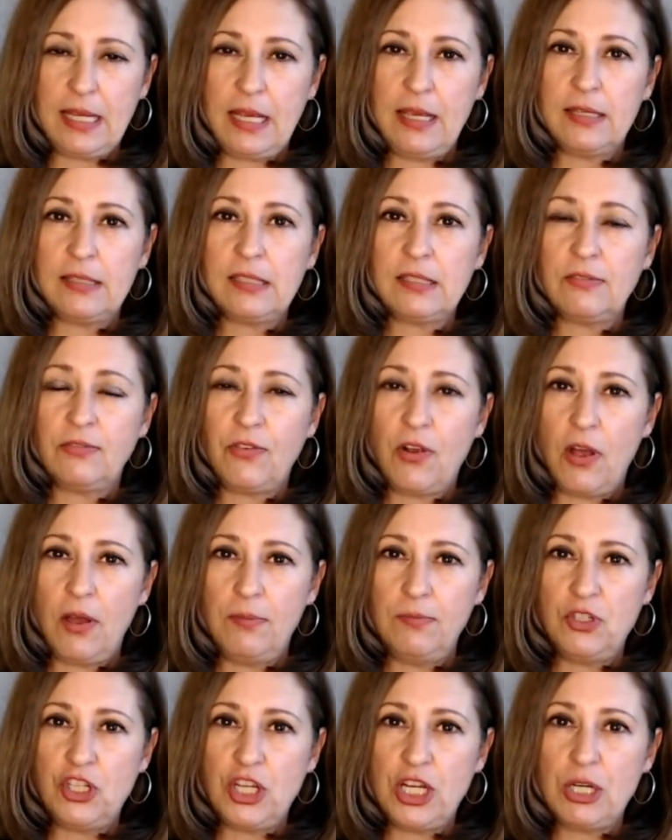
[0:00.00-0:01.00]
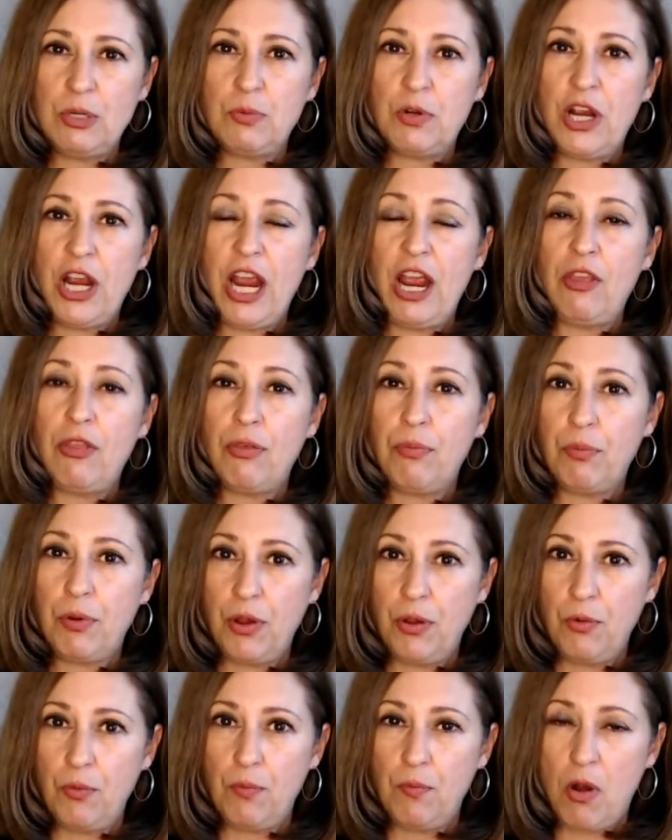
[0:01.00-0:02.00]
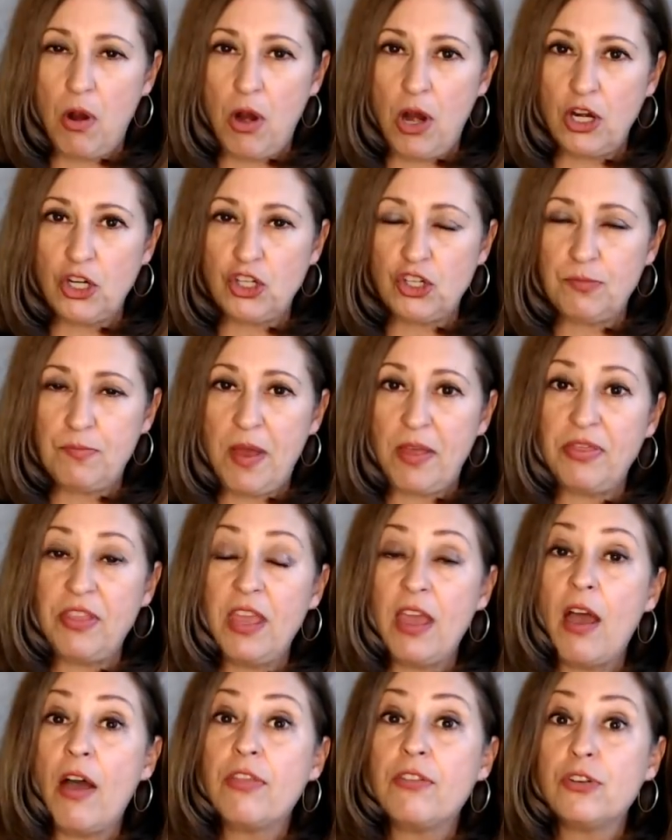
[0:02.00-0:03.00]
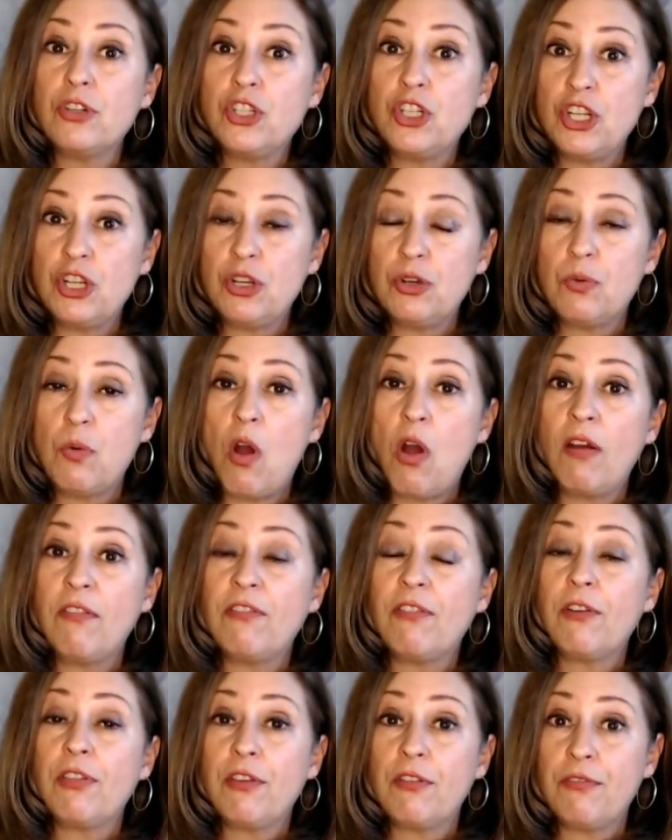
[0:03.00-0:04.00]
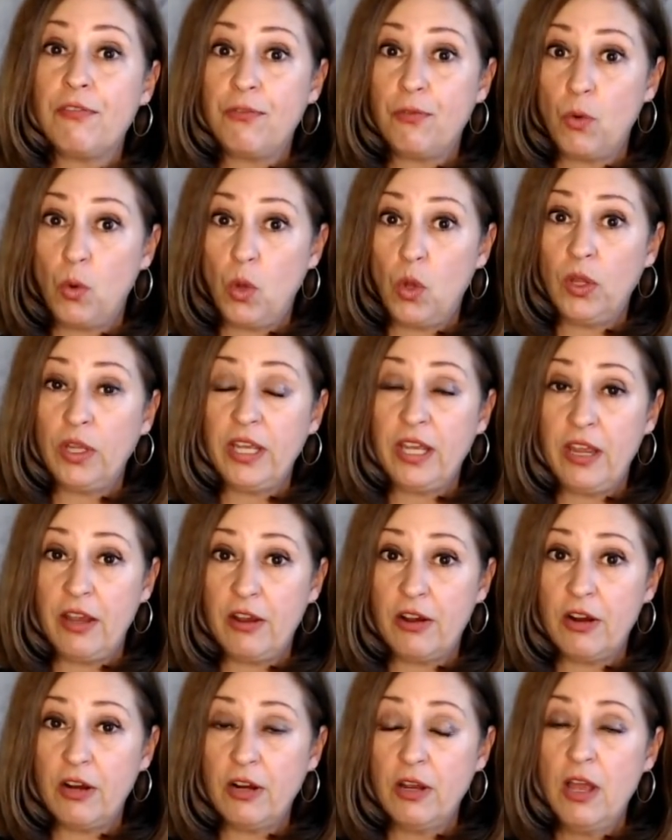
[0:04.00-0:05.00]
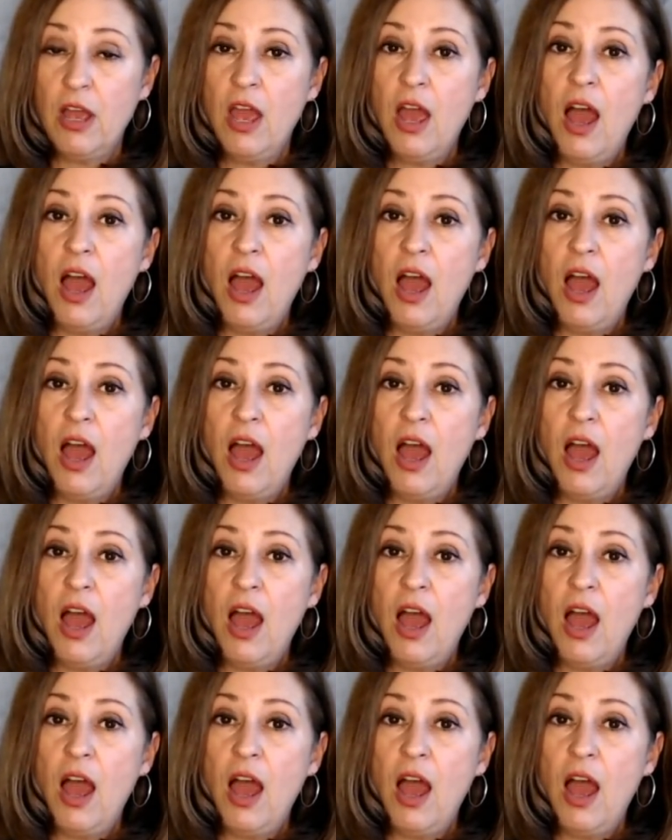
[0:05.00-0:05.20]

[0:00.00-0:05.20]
It's from January through March, but the other two are for the full year.